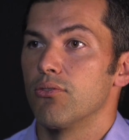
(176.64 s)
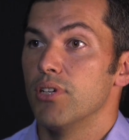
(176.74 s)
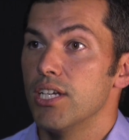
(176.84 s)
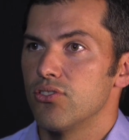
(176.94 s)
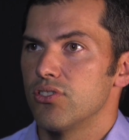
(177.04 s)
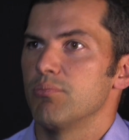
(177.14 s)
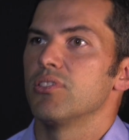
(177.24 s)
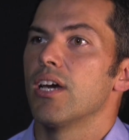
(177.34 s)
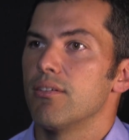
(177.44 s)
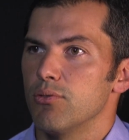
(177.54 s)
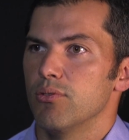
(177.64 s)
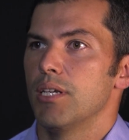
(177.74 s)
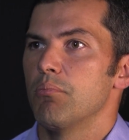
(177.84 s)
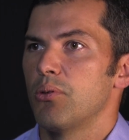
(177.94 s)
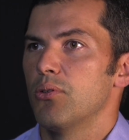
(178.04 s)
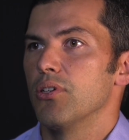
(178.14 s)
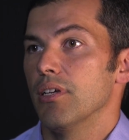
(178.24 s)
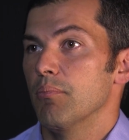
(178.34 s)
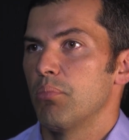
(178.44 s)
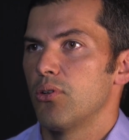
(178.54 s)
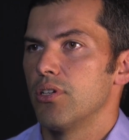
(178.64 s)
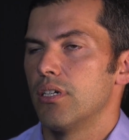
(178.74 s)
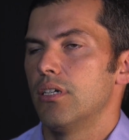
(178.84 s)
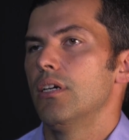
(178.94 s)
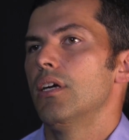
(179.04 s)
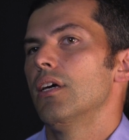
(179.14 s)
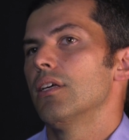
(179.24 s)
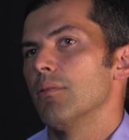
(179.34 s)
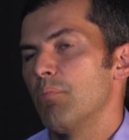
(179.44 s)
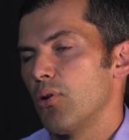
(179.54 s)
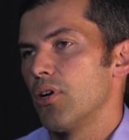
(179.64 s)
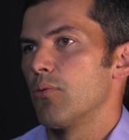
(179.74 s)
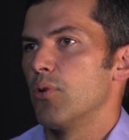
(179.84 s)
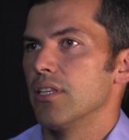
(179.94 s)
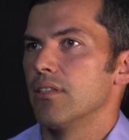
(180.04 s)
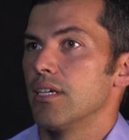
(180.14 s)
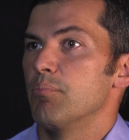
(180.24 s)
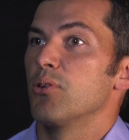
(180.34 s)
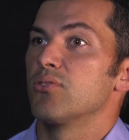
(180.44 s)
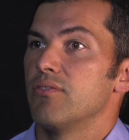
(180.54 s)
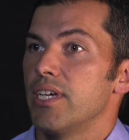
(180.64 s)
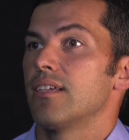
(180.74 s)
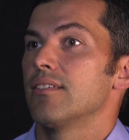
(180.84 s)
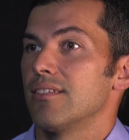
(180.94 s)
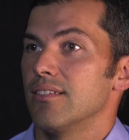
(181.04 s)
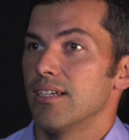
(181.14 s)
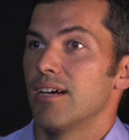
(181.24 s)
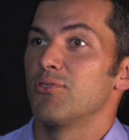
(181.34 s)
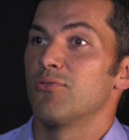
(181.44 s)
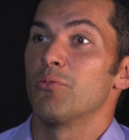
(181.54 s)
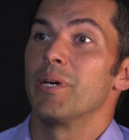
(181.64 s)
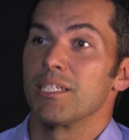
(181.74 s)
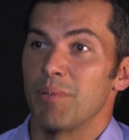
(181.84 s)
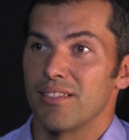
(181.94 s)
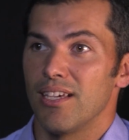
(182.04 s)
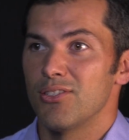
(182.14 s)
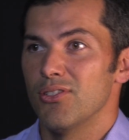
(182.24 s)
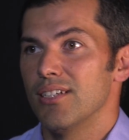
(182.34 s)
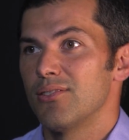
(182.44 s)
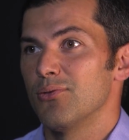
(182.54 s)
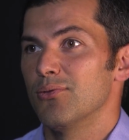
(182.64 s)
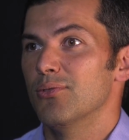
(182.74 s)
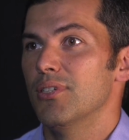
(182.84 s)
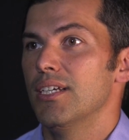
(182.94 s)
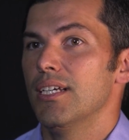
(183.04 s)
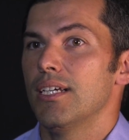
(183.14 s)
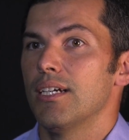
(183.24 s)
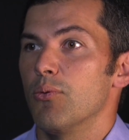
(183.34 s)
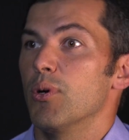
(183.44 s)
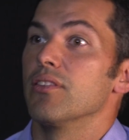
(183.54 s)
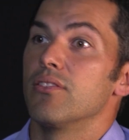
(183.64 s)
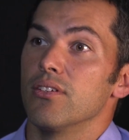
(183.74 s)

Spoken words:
relationships you have with an employer. The employer, when they post a vacancy, they have to form an expectation as to what